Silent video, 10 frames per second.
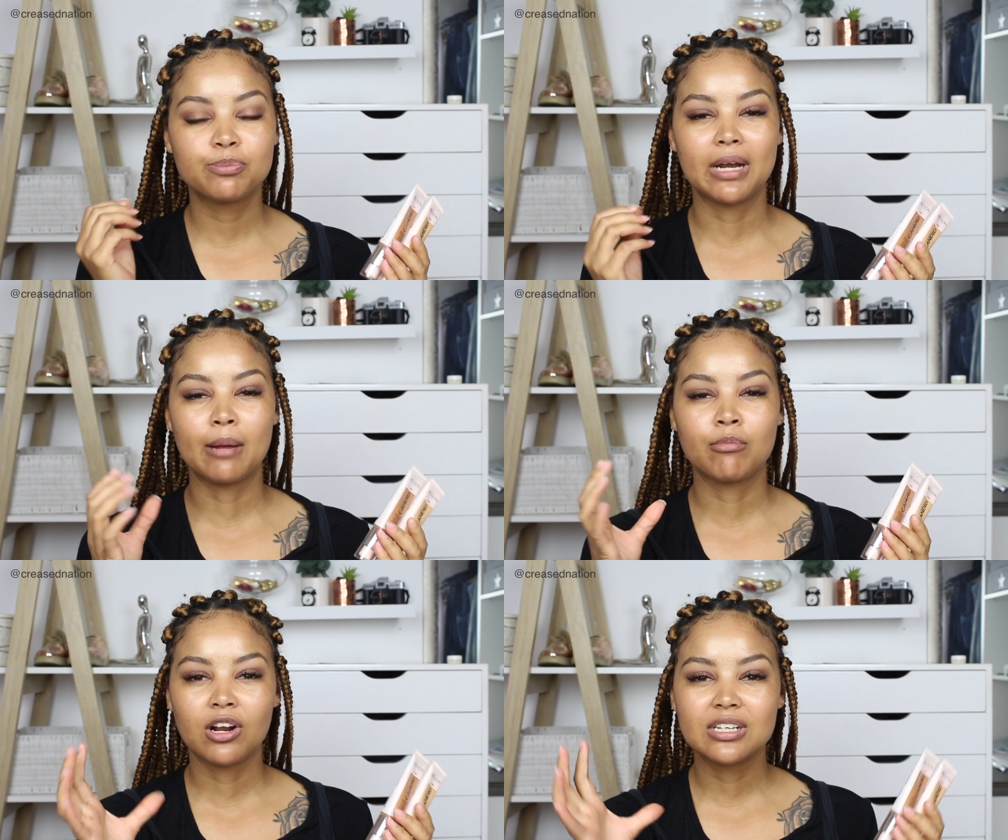but
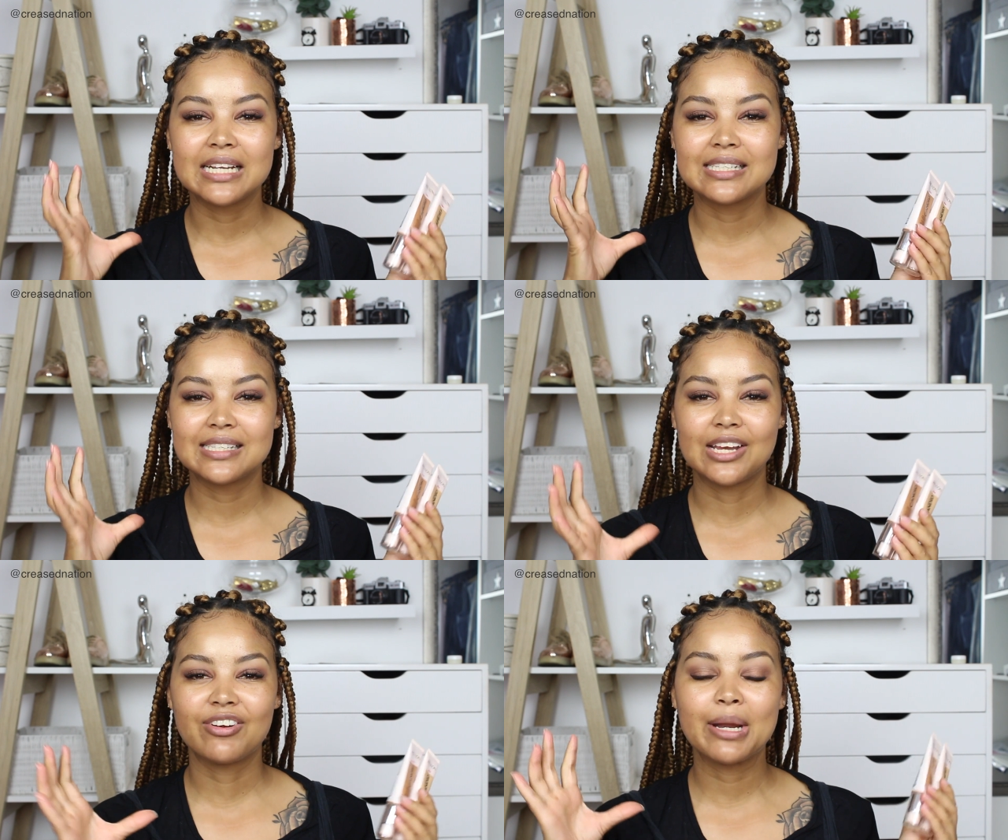I'm not
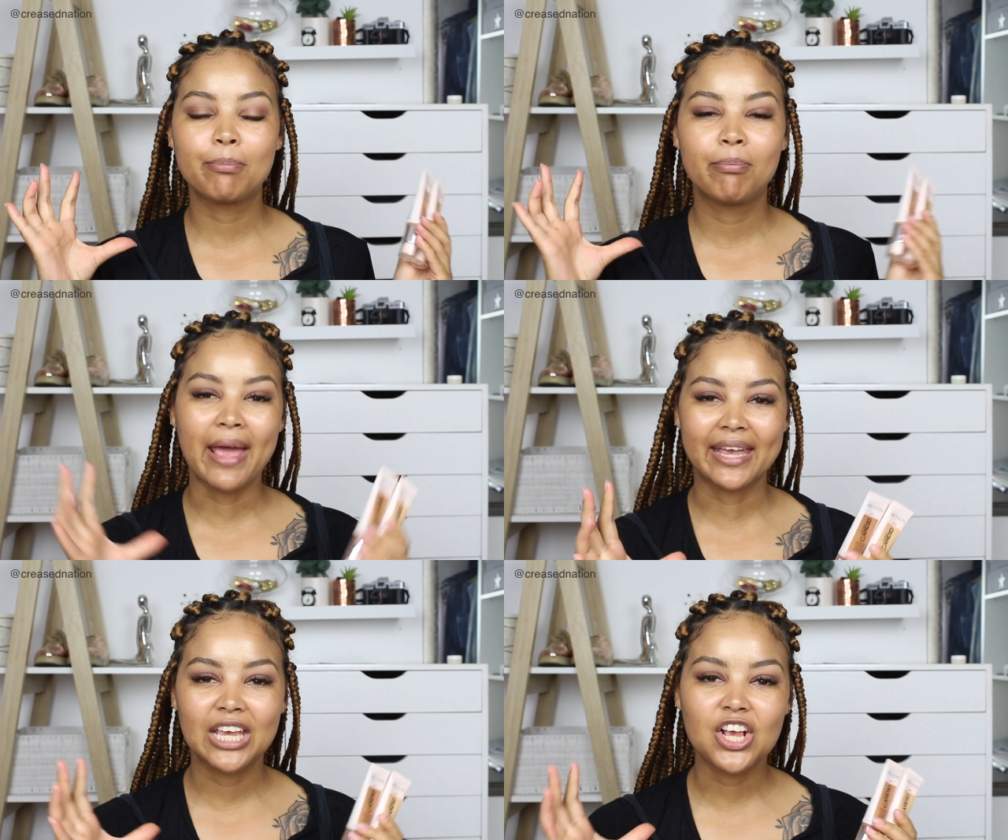necessarily
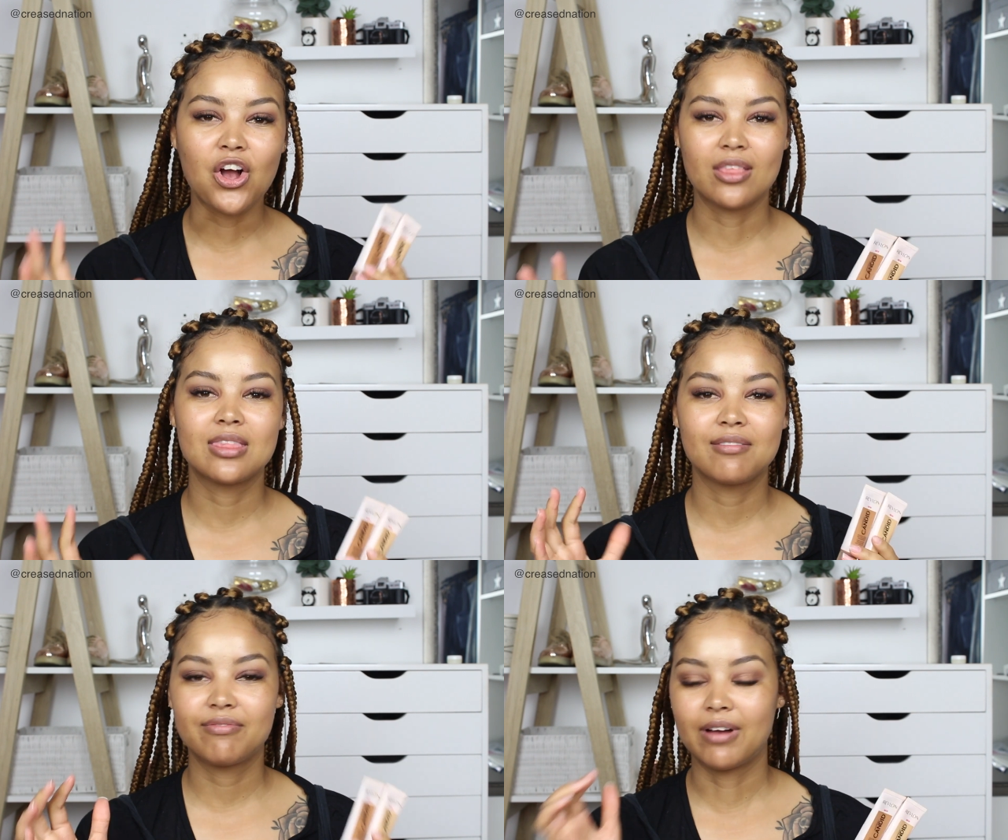packing
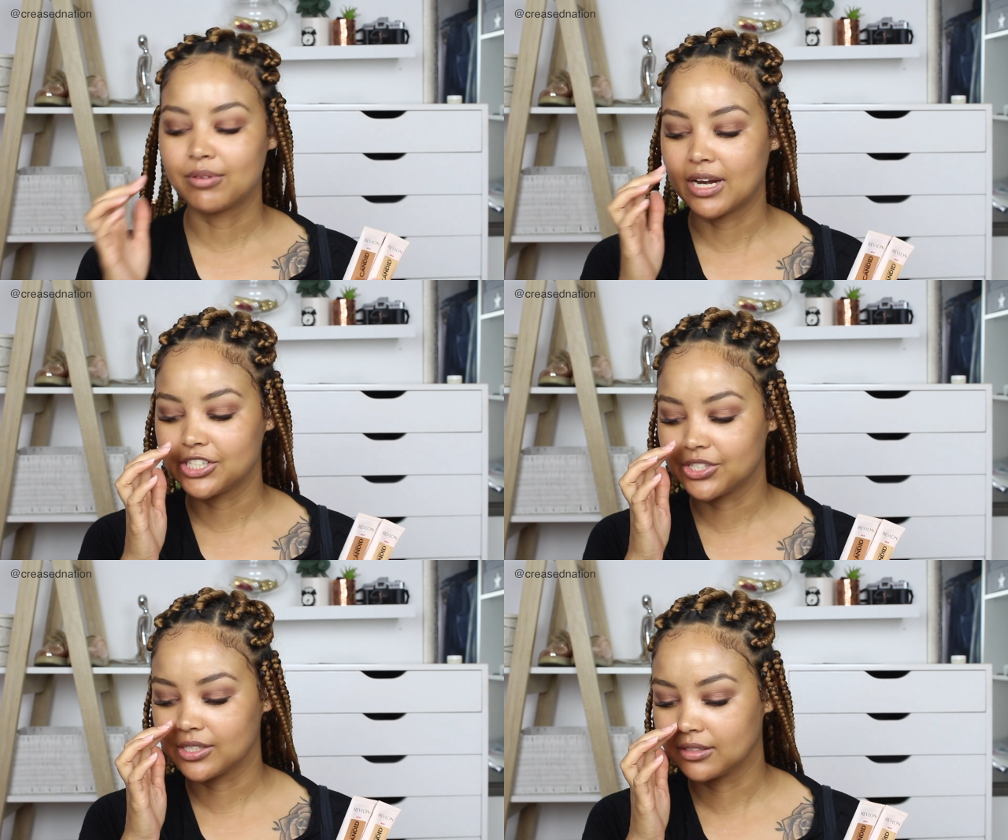on the
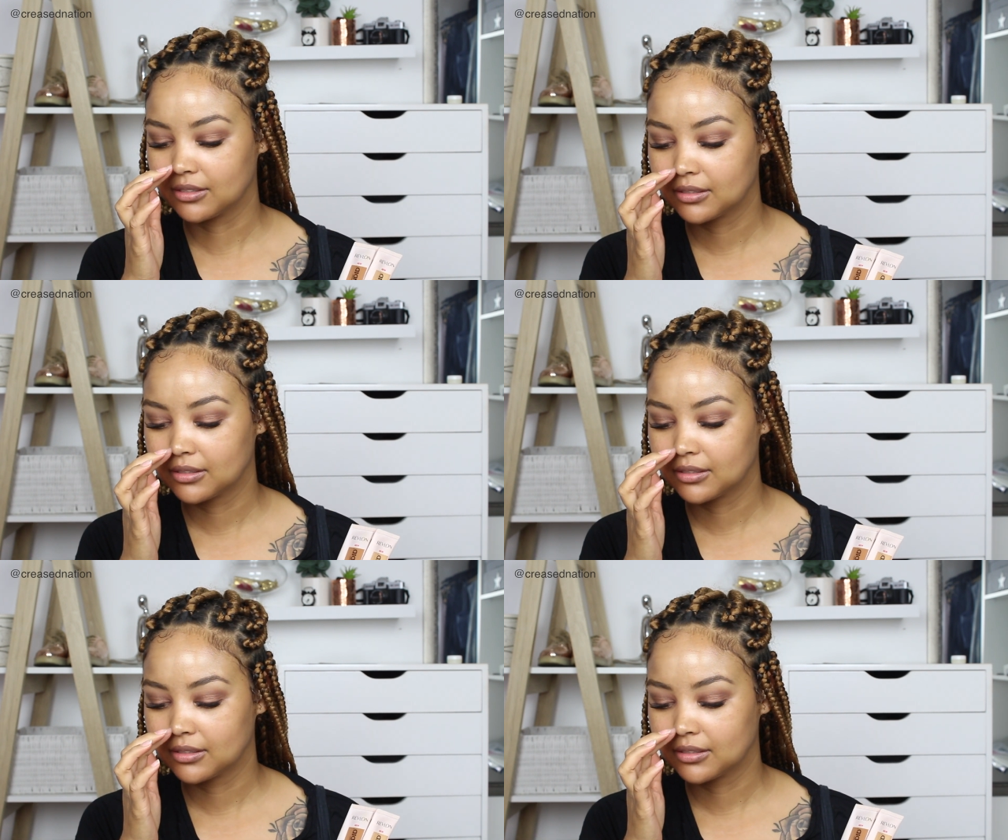foundation.